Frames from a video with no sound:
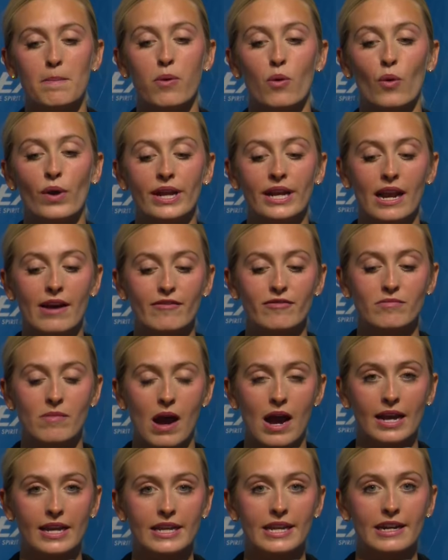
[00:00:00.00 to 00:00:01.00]
point of
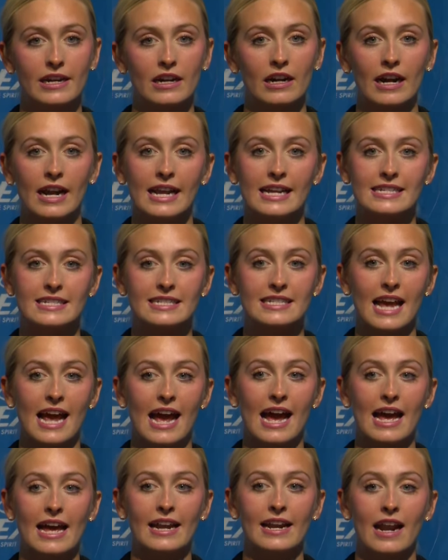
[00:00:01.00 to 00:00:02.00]
my year is
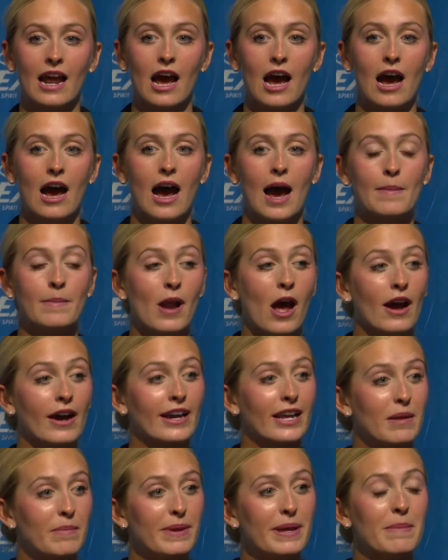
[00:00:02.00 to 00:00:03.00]
that I'm not
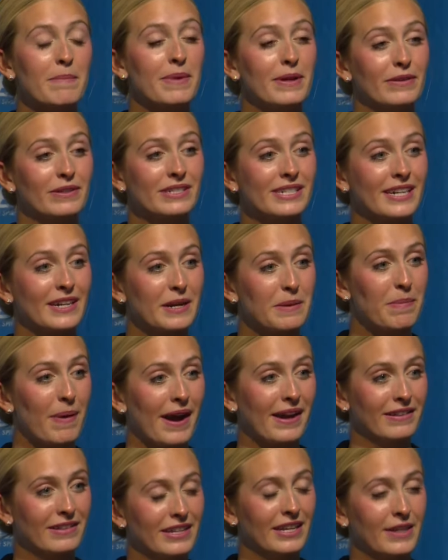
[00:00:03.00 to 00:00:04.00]
going to be a military
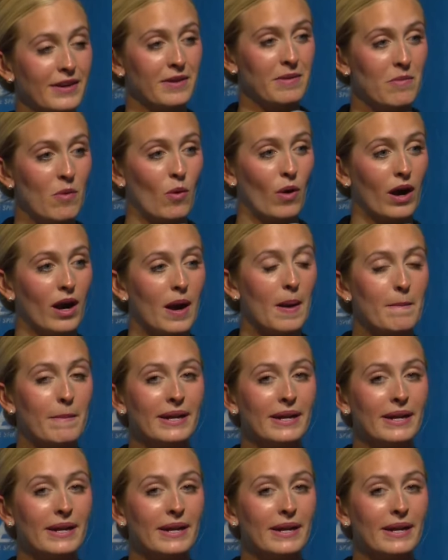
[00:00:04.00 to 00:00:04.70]
pilot anymore,